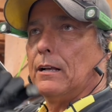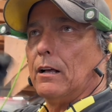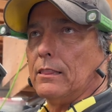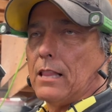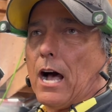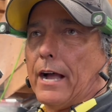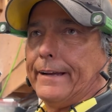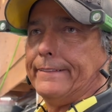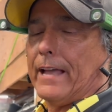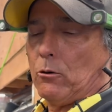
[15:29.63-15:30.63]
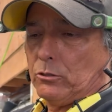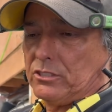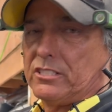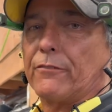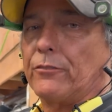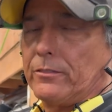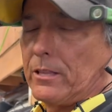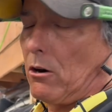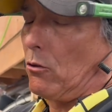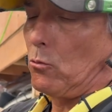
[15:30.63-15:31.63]
line that was different
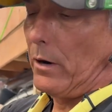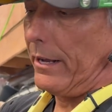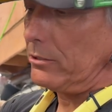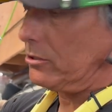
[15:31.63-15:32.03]
than all the rest.